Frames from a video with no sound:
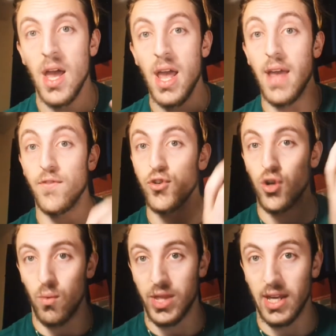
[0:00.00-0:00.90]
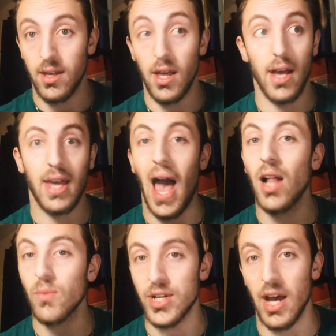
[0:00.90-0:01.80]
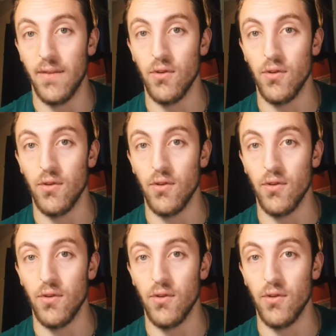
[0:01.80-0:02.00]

If you start with a, a calorie diet,